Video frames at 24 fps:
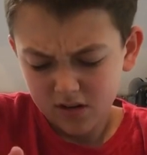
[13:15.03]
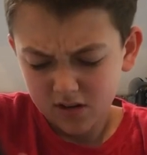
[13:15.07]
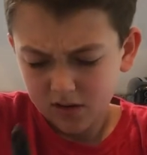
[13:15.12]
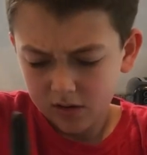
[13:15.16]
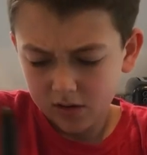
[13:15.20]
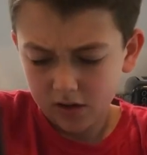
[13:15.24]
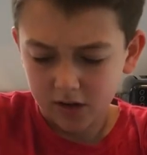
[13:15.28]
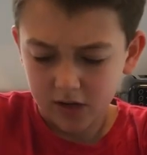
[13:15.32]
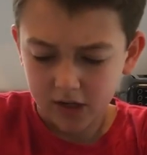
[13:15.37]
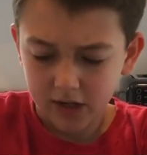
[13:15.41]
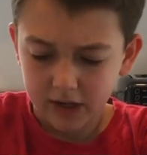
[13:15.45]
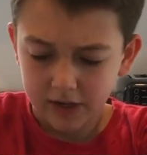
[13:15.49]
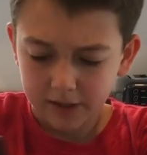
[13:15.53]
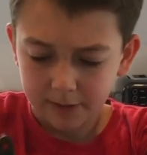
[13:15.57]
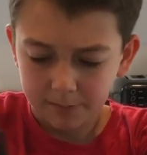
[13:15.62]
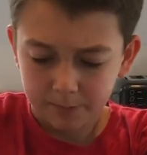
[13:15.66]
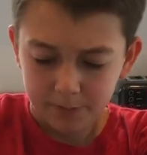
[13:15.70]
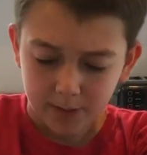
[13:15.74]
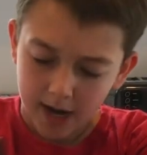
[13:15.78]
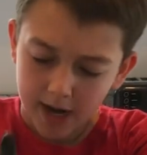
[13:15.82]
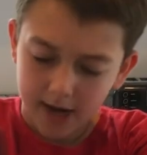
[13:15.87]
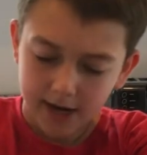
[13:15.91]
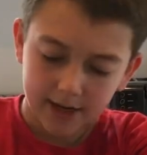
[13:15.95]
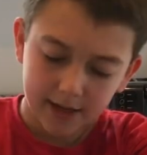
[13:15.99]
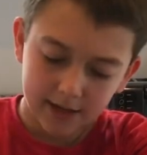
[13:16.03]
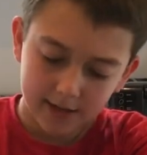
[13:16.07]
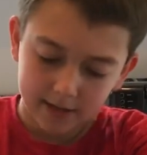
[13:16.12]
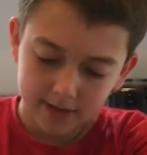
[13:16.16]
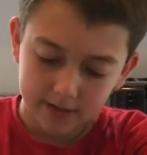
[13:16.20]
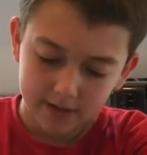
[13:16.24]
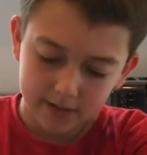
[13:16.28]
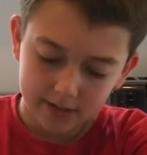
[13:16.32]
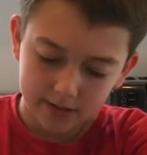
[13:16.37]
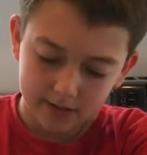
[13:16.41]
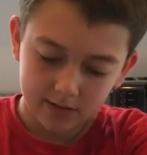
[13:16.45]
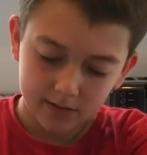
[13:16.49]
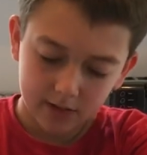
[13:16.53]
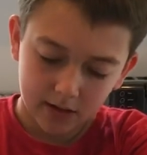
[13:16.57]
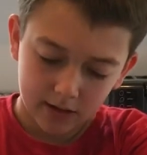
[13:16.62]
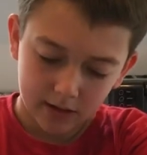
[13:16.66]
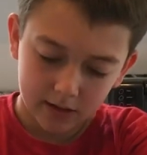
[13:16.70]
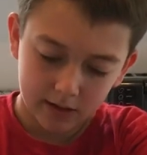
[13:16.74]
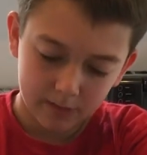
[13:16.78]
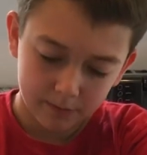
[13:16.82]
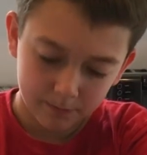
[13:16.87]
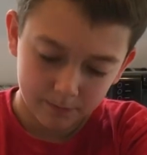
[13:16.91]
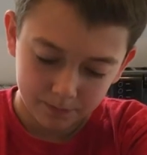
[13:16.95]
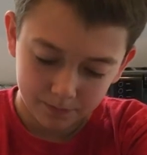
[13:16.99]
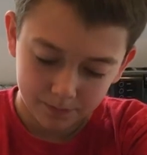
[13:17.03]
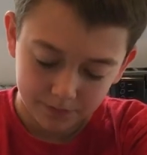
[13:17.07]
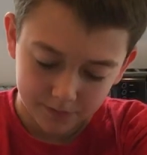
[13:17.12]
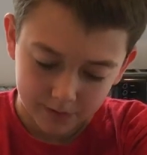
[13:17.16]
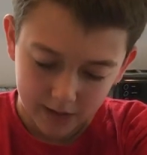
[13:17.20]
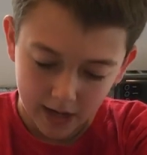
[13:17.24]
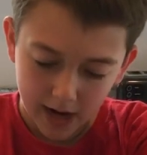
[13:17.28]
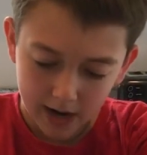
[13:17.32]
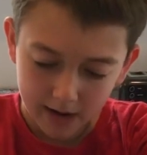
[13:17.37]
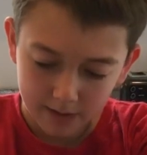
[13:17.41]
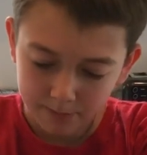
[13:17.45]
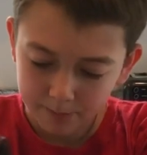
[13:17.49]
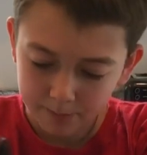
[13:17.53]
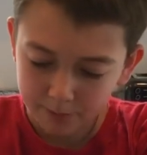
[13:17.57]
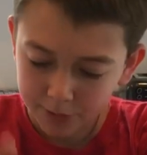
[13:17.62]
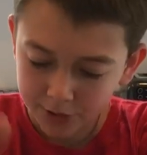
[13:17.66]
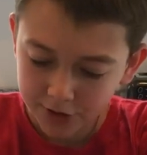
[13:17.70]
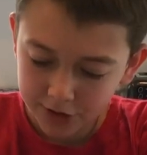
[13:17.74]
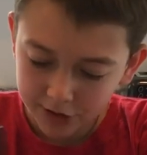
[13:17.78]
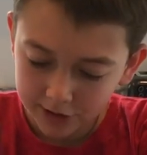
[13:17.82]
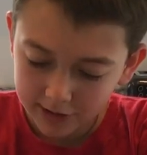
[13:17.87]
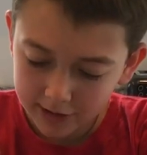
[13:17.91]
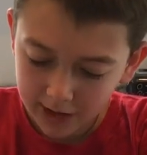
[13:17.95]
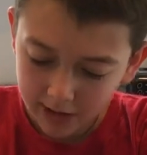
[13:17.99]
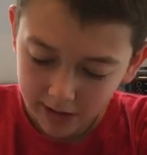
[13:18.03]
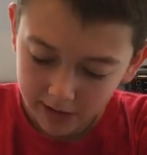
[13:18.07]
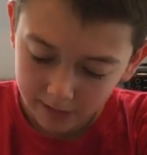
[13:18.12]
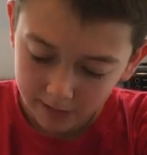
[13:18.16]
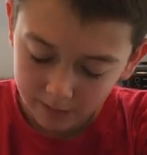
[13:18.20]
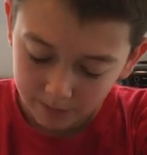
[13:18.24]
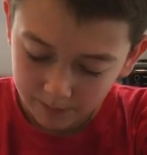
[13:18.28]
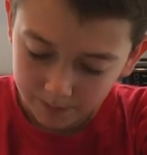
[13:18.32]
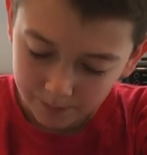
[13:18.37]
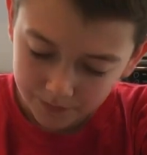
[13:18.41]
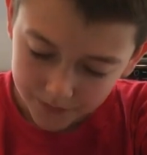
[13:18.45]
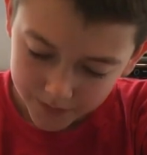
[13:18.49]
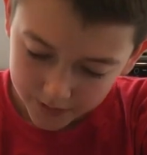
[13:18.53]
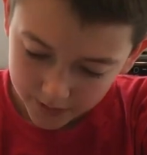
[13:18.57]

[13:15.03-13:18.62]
All right, mine is not mushing up.